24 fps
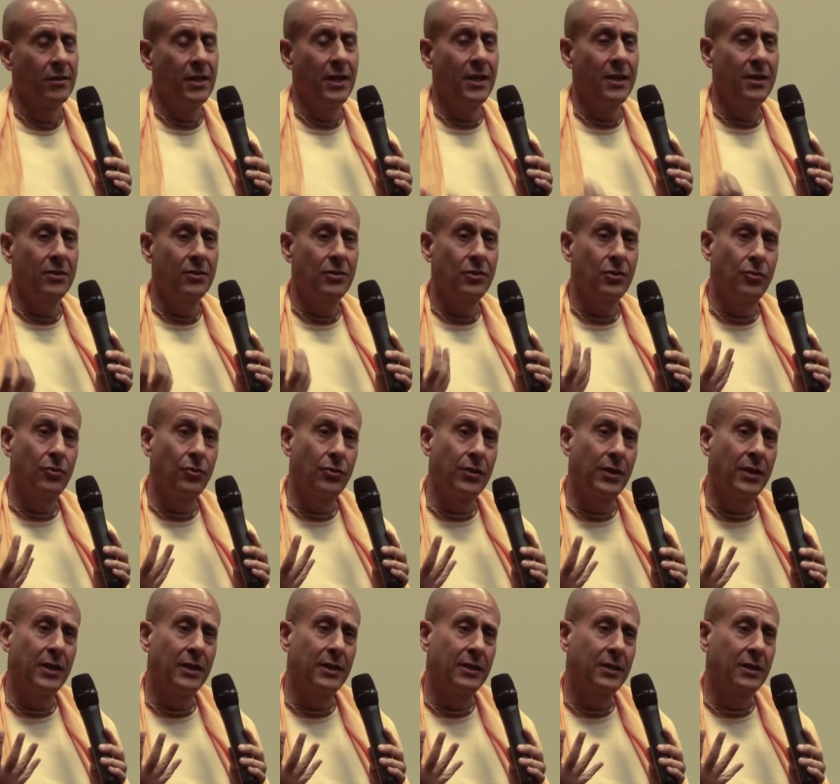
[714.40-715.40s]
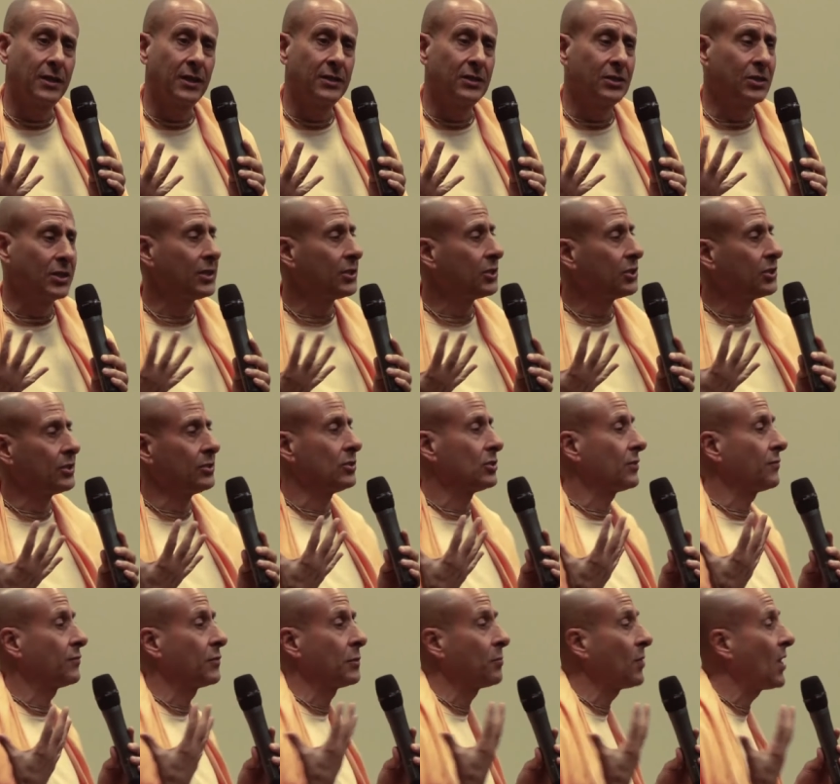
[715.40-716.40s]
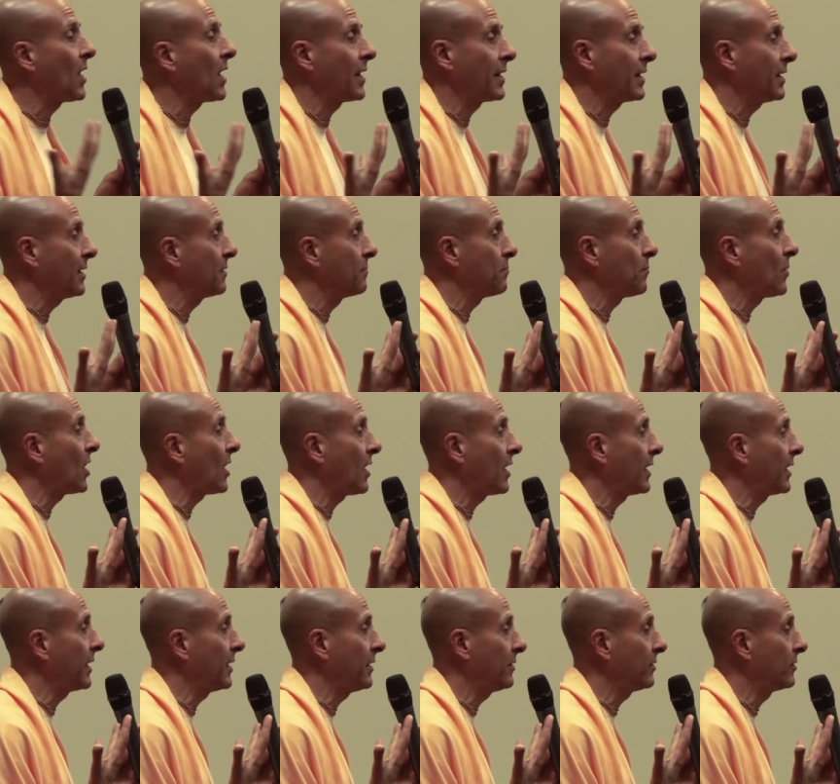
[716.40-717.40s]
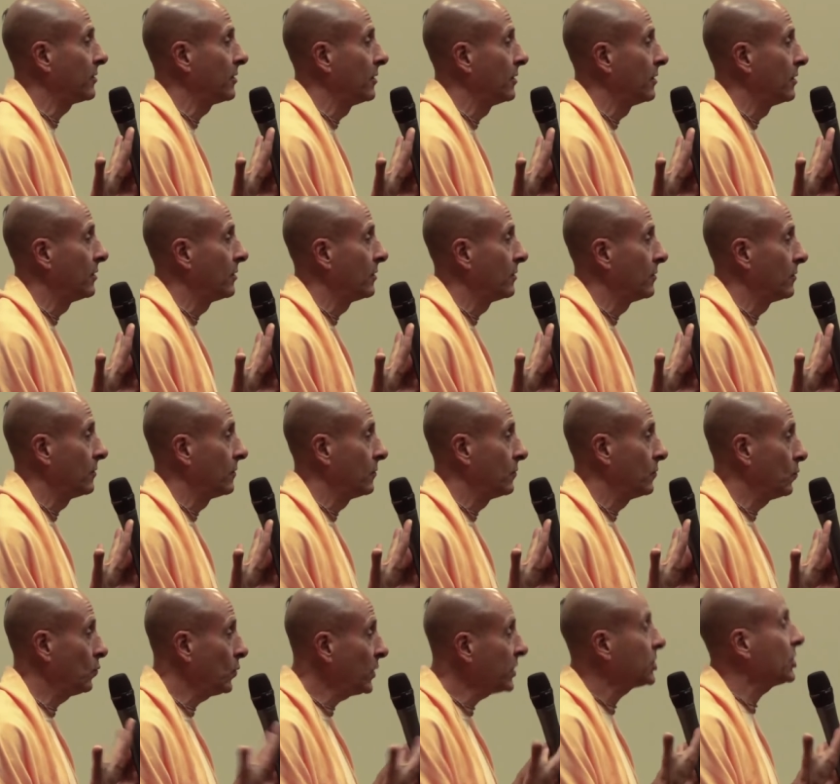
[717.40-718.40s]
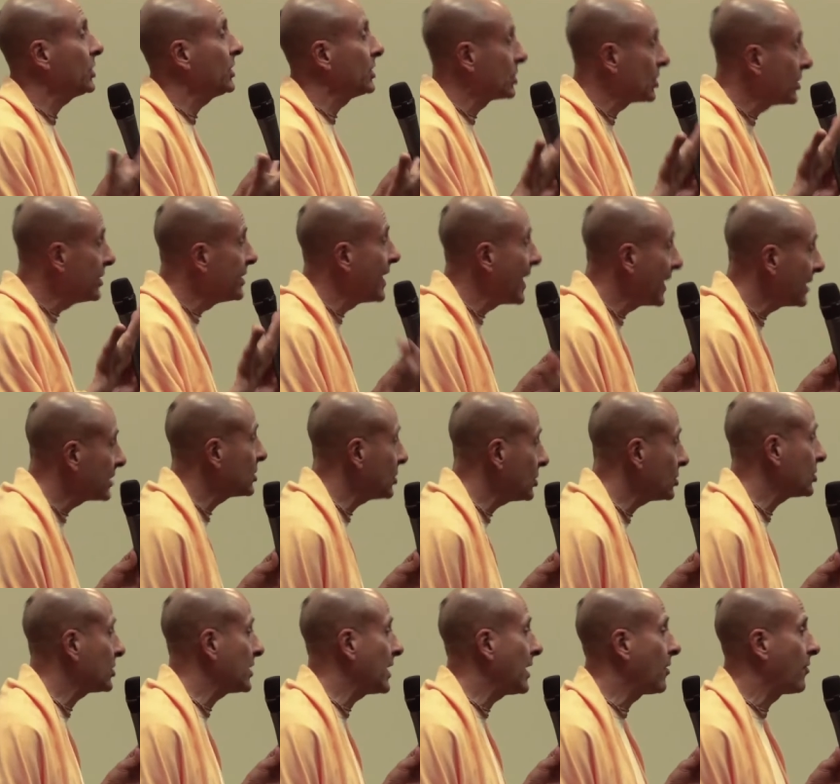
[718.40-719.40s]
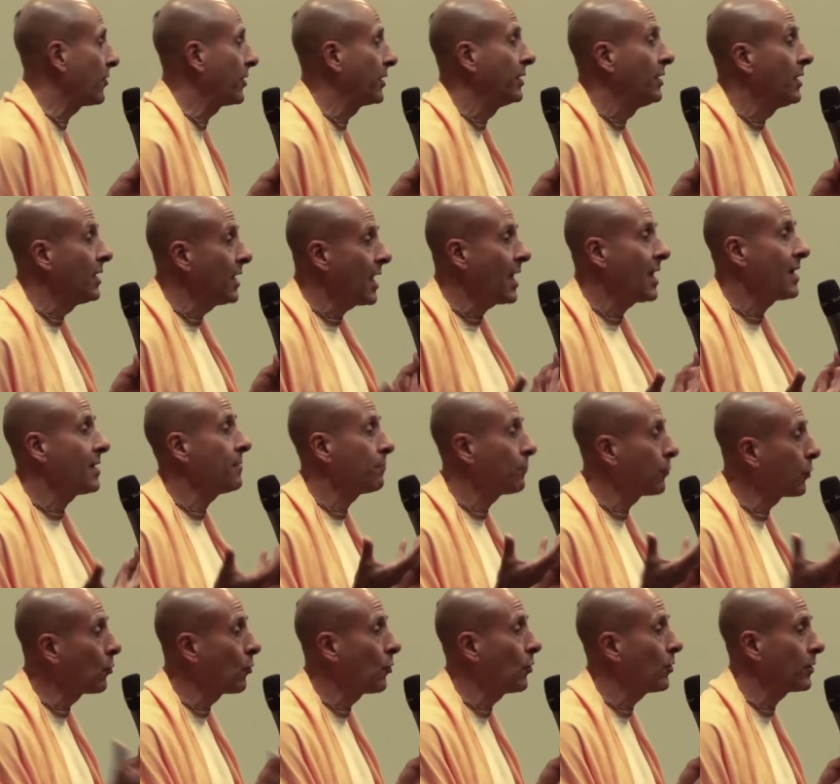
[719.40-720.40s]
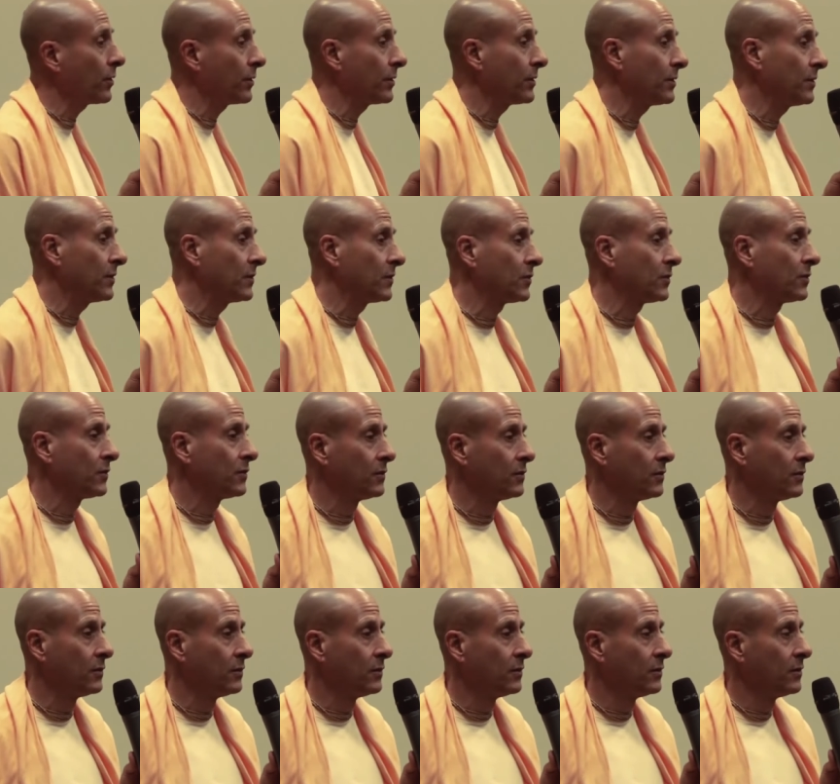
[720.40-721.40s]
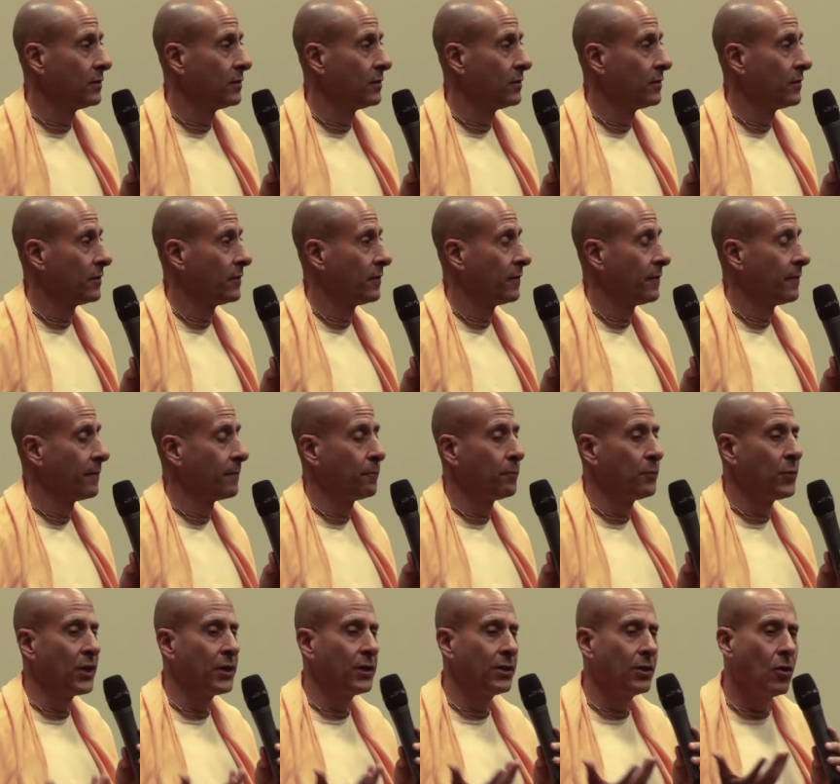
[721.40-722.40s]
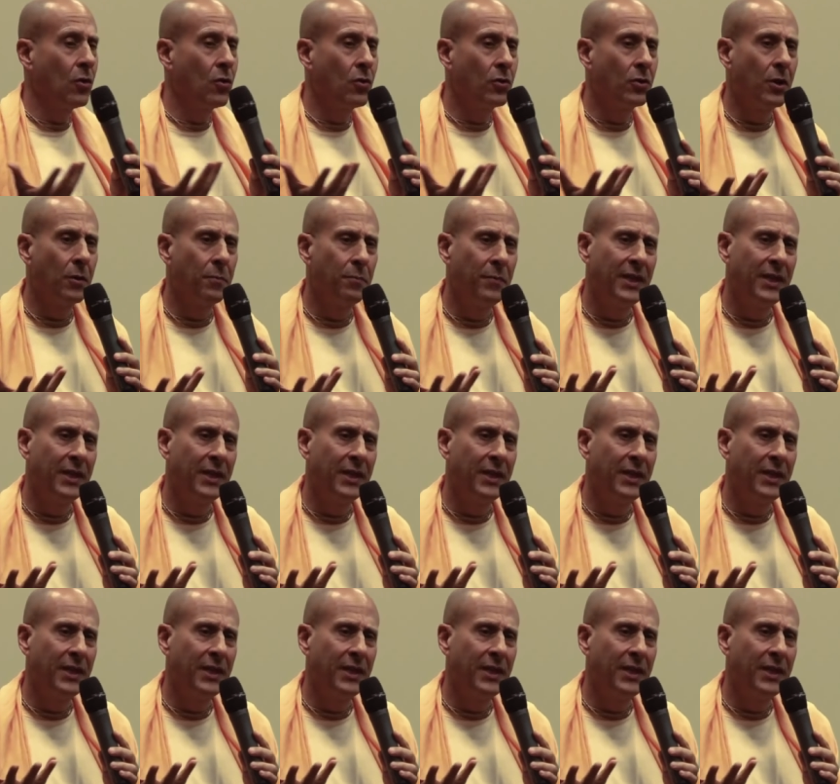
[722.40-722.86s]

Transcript: into the conditions of the body and mind, which is necessary and important. But yoga